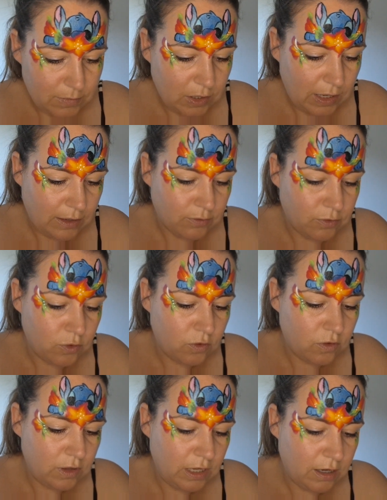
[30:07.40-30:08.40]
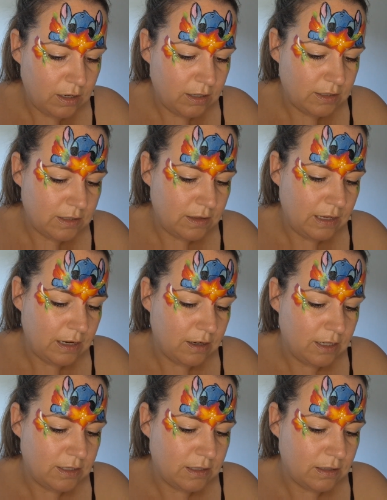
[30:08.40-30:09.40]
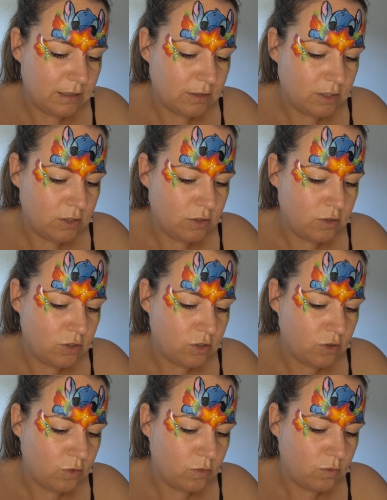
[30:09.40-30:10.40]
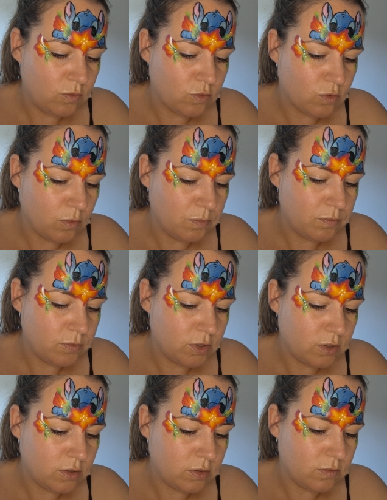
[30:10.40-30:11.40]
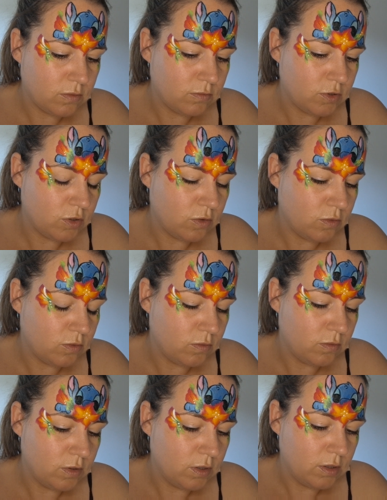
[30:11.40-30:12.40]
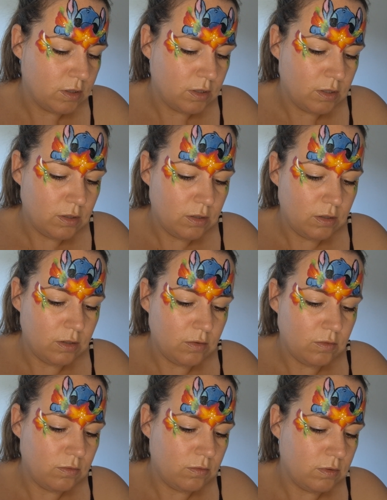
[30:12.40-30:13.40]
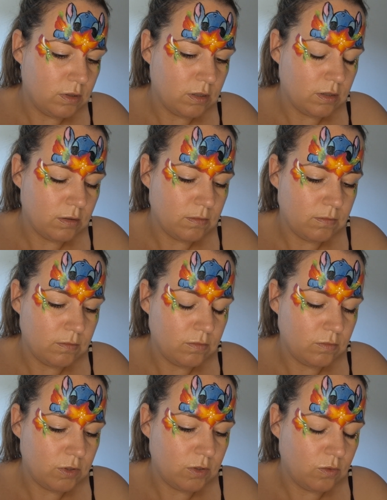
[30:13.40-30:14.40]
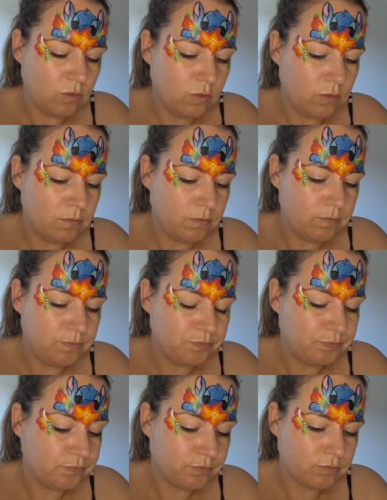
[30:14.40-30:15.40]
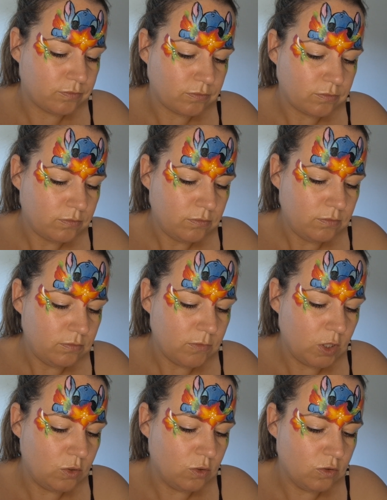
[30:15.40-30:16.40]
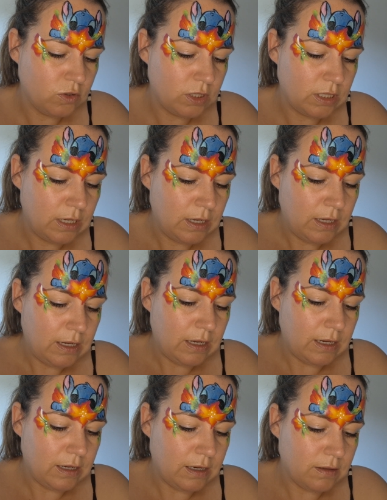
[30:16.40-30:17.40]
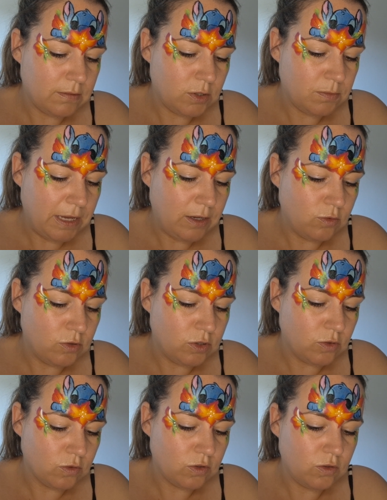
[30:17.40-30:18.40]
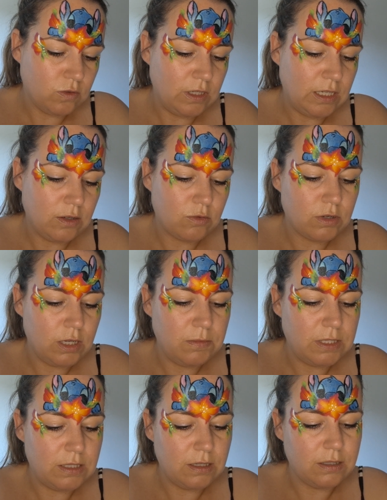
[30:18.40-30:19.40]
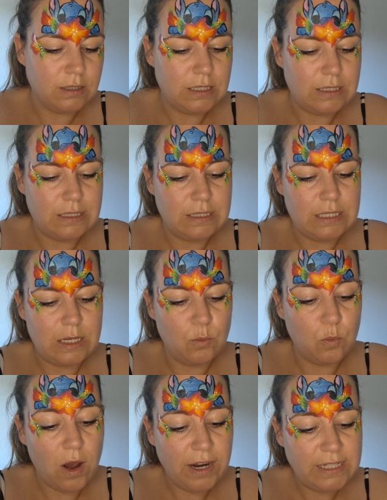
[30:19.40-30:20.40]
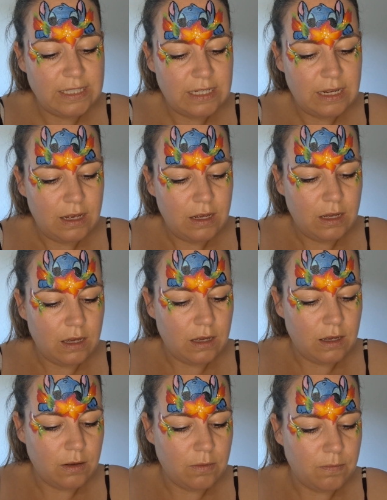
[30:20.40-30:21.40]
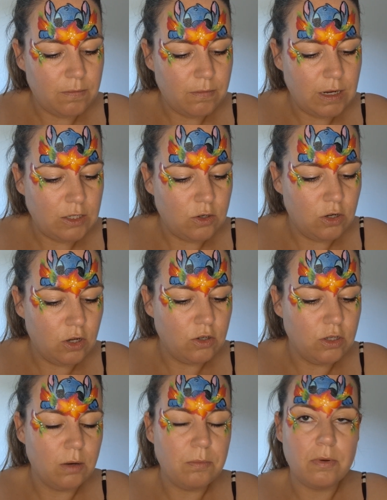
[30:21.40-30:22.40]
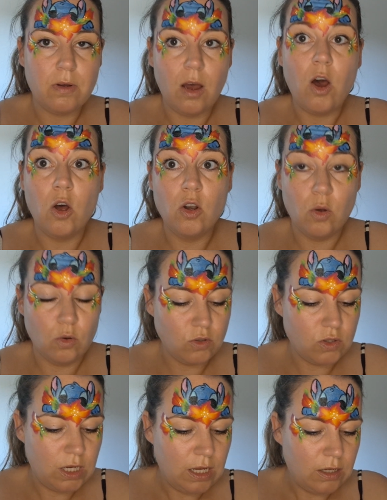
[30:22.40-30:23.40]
Okay, for the highlights in the eyes, I'd like to do 2 drops, 2, what do you call them, dots. And to make good dots, you need a cream consistency white, and you load up a lot.